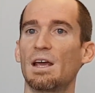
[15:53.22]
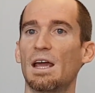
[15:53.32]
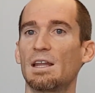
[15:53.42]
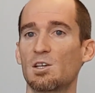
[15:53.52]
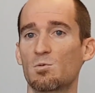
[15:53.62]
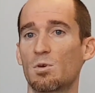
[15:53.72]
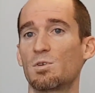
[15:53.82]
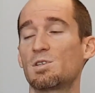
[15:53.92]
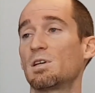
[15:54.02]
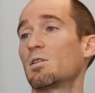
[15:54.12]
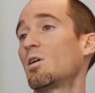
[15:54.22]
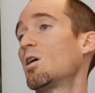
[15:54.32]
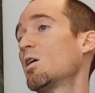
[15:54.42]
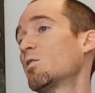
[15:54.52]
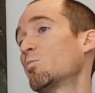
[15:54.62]
And that's where we see a
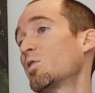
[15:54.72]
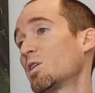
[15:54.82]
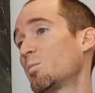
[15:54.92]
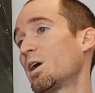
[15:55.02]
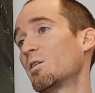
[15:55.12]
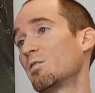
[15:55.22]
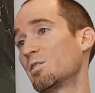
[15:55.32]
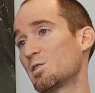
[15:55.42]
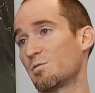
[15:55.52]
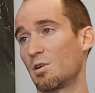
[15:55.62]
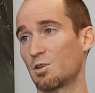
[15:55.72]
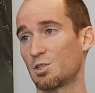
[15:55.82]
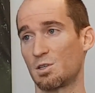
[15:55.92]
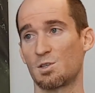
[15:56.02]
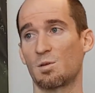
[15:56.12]
lot of breath pattern
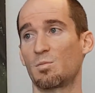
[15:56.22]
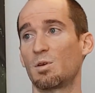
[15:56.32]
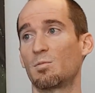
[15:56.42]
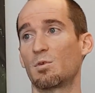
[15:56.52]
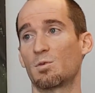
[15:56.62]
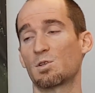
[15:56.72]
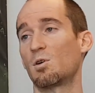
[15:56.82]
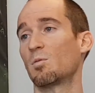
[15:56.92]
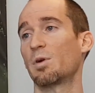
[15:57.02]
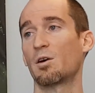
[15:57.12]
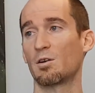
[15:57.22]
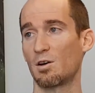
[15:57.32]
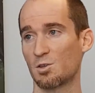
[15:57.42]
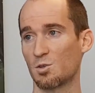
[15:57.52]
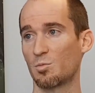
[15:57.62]
dysfunction. Some people are what's called
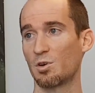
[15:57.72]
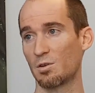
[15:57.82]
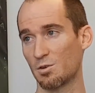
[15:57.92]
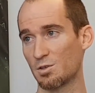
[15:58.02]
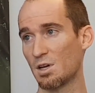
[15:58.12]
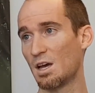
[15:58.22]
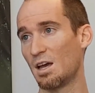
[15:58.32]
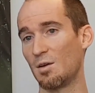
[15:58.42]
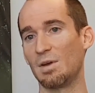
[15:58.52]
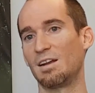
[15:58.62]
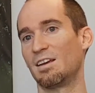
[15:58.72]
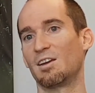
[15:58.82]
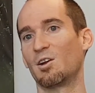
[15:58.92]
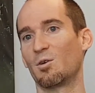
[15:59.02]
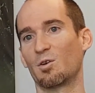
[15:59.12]
paradoxal breathers, meaning,
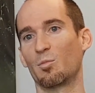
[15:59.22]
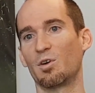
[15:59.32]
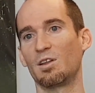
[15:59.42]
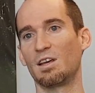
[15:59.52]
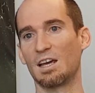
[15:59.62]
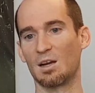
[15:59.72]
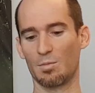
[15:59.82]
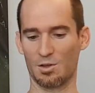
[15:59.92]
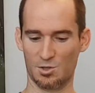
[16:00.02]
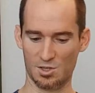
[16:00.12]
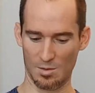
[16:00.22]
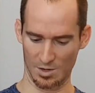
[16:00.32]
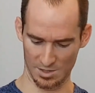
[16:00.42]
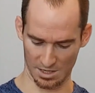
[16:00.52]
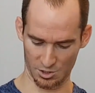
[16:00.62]
you know, they're breathing in, but their
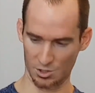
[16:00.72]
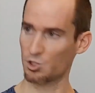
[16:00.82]
stomach's actually